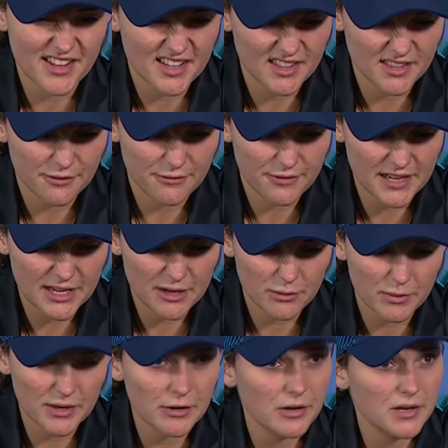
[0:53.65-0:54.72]
in the field
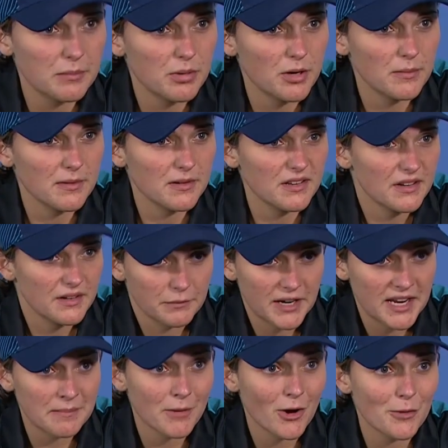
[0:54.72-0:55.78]
we
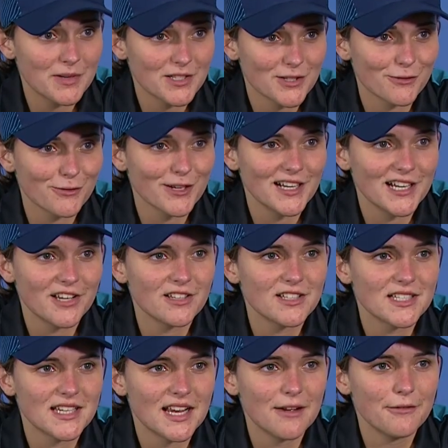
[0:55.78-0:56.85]
had moments of really good
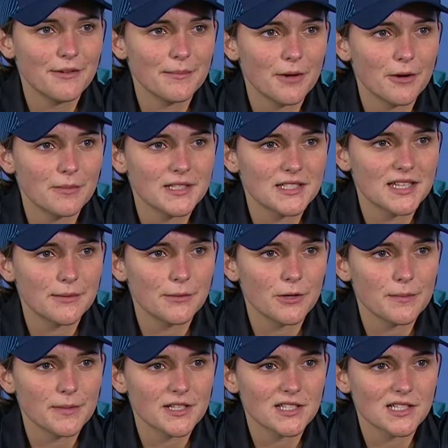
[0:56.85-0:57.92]
stuff and moments that were
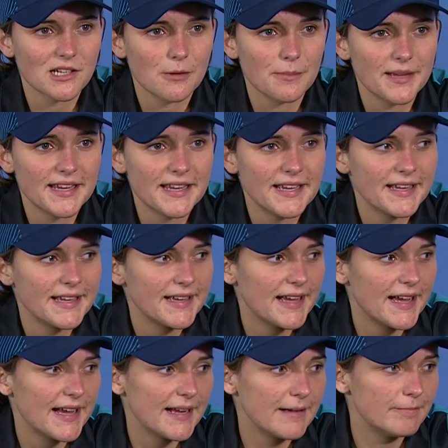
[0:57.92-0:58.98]
a bit sloppy
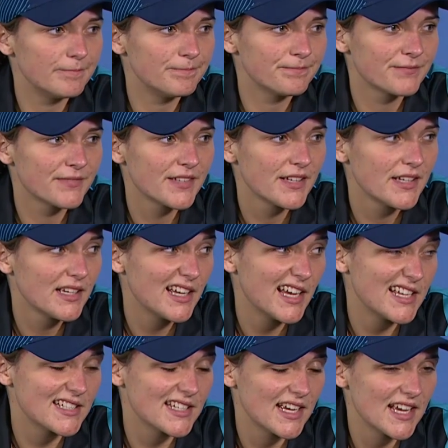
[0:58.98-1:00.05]

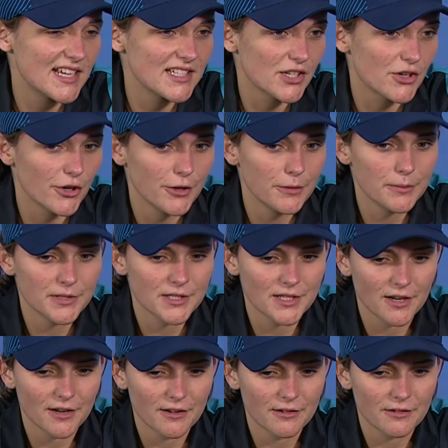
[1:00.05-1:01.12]
as a group.
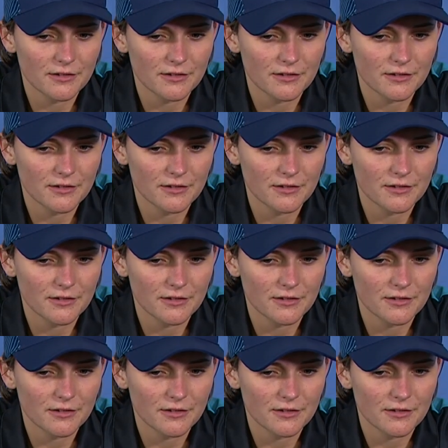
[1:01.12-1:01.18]
So